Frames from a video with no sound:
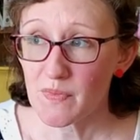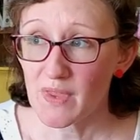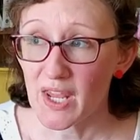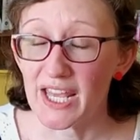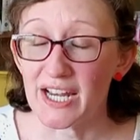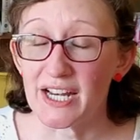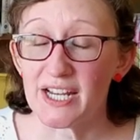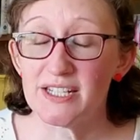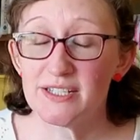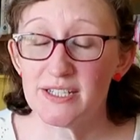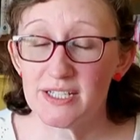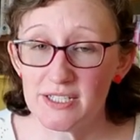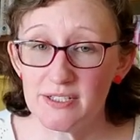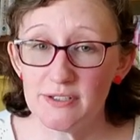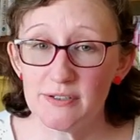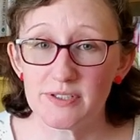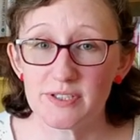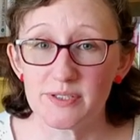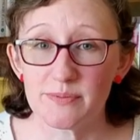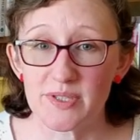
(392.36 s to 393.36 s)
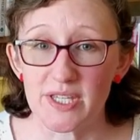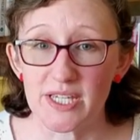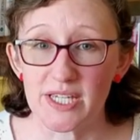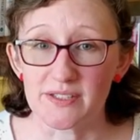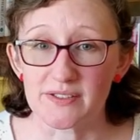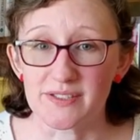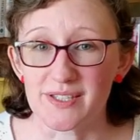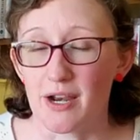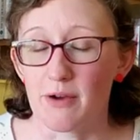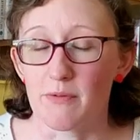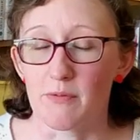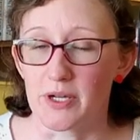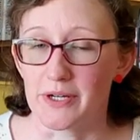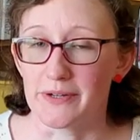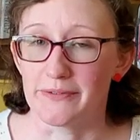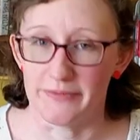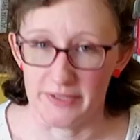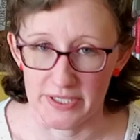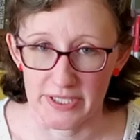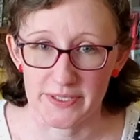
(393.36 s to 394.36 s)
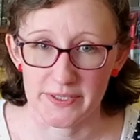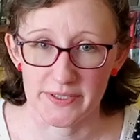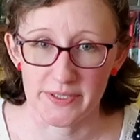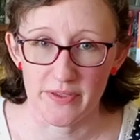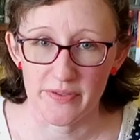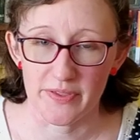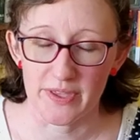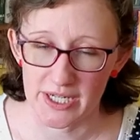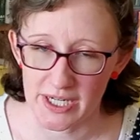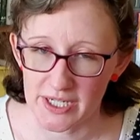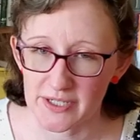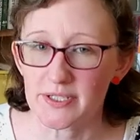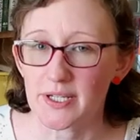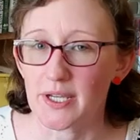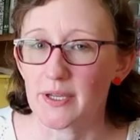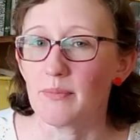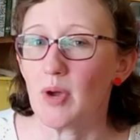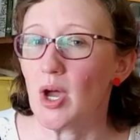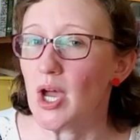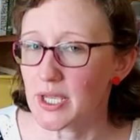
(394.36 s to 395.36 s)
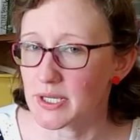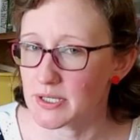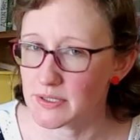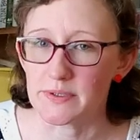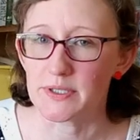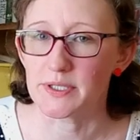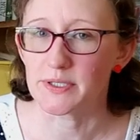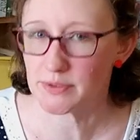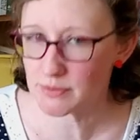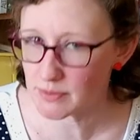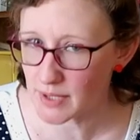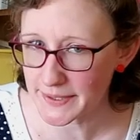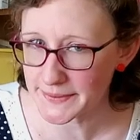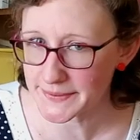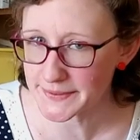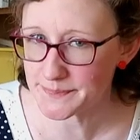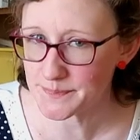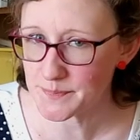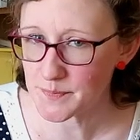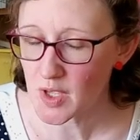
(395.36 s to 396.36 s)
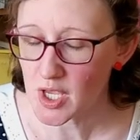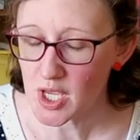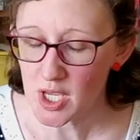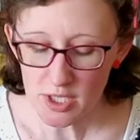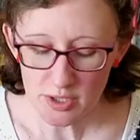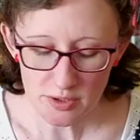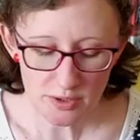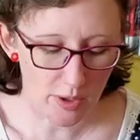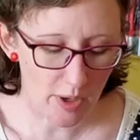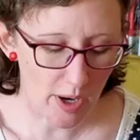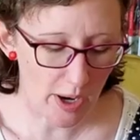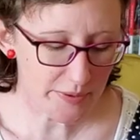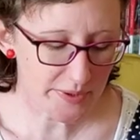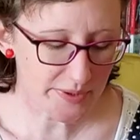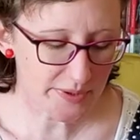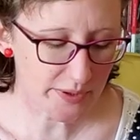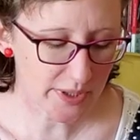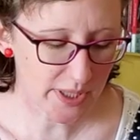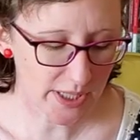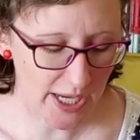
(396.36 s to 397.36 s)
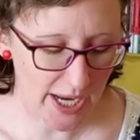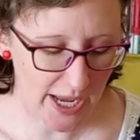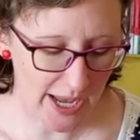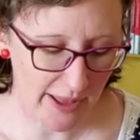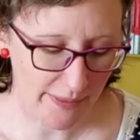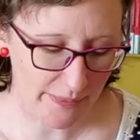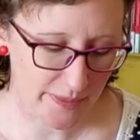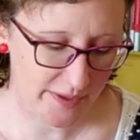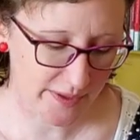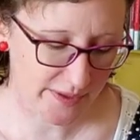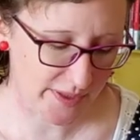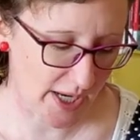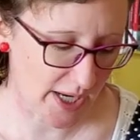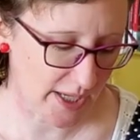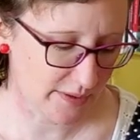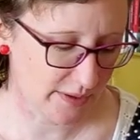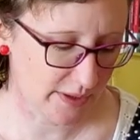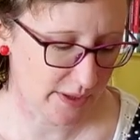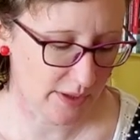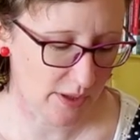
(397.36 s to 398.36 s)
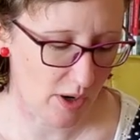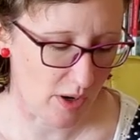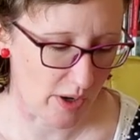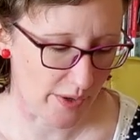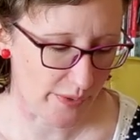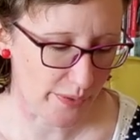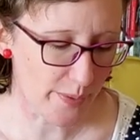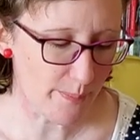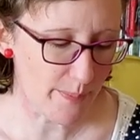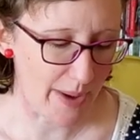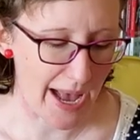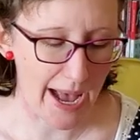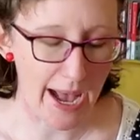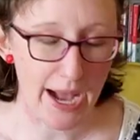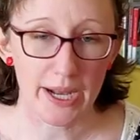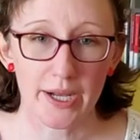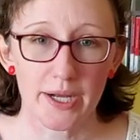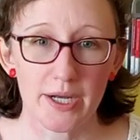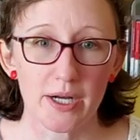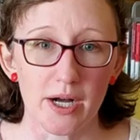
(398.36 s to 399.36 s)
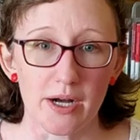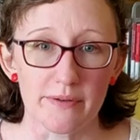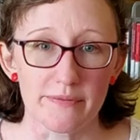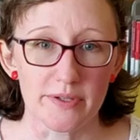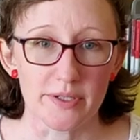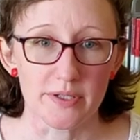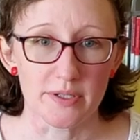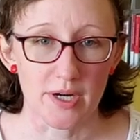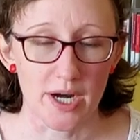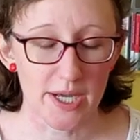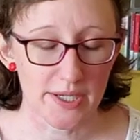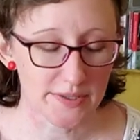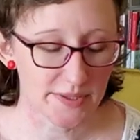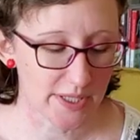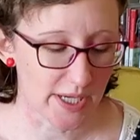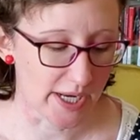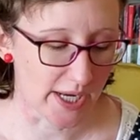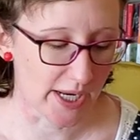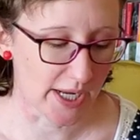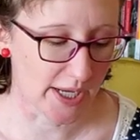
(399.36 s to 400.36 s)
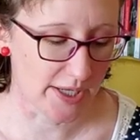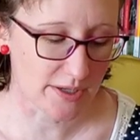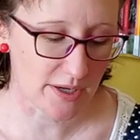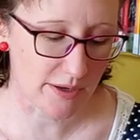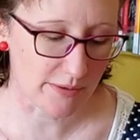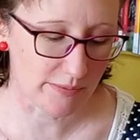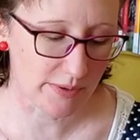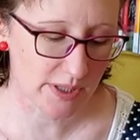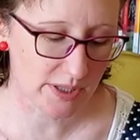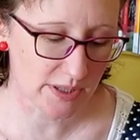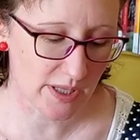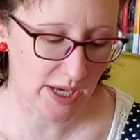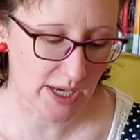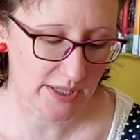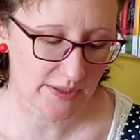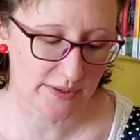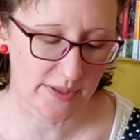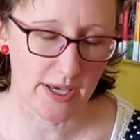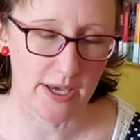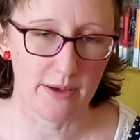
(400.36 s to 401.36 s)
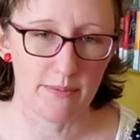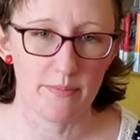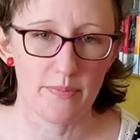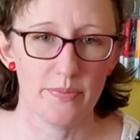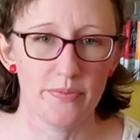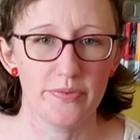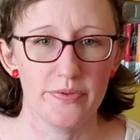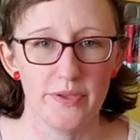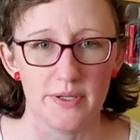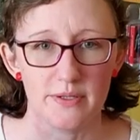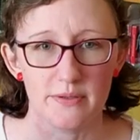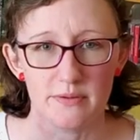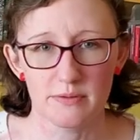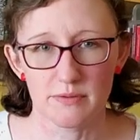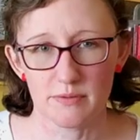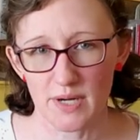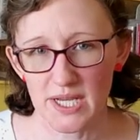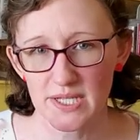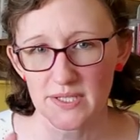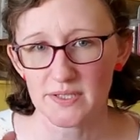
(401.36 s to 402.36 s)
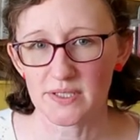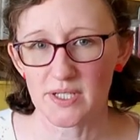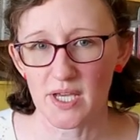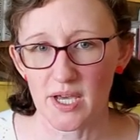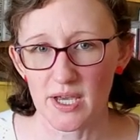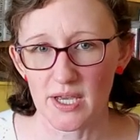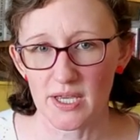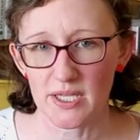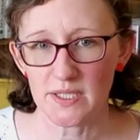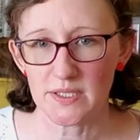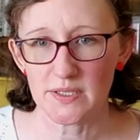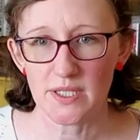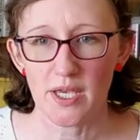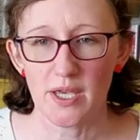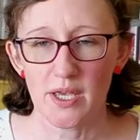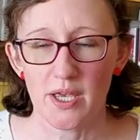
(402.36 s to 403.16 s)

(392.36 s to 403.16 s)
and I did do some things that I want to fix the next time I do this dress. So I was looking at the sizing on the back of the dress, and I realized that the dress size